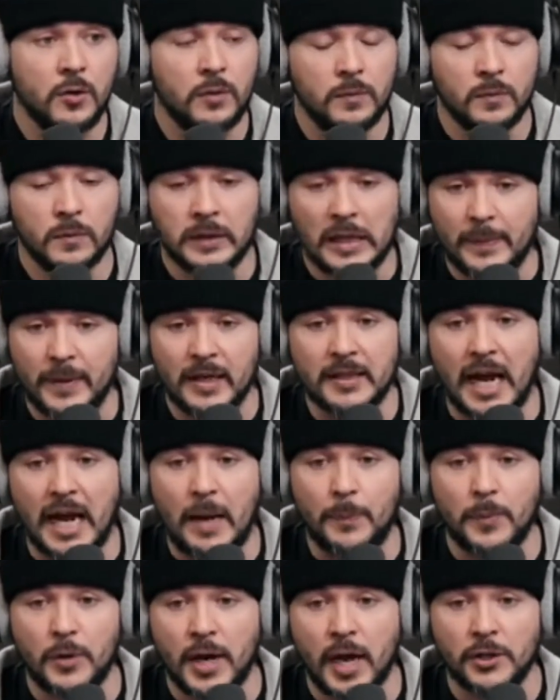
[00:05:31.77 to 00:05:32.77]
limited
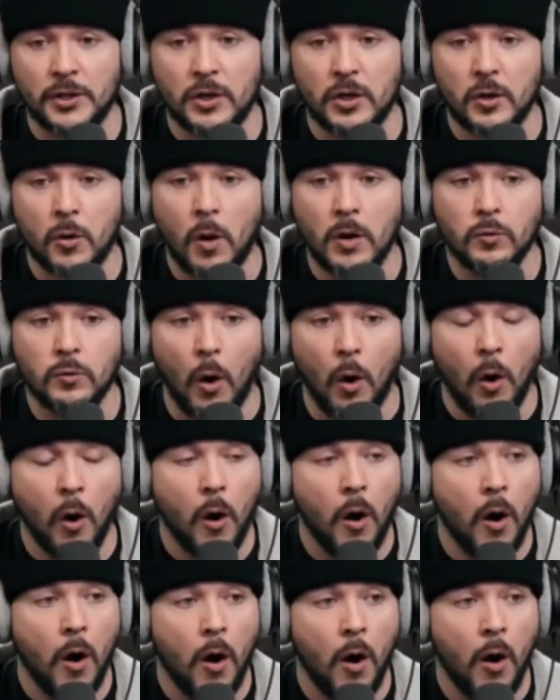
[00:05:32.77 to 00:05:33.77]
comprehension, are going,
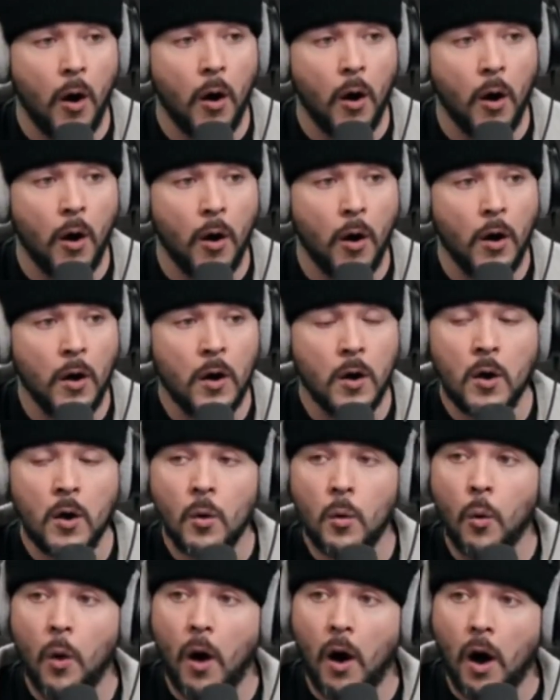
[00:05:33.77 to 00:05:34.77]
oh,
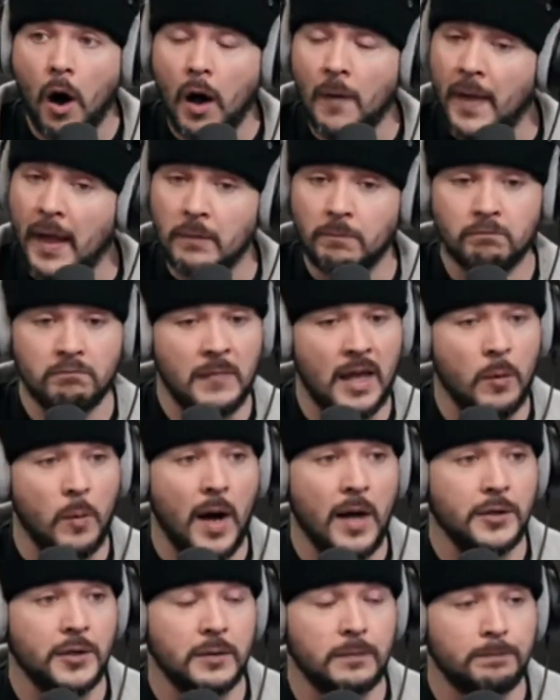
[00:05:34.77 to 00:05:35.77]
whoa, and they watch it.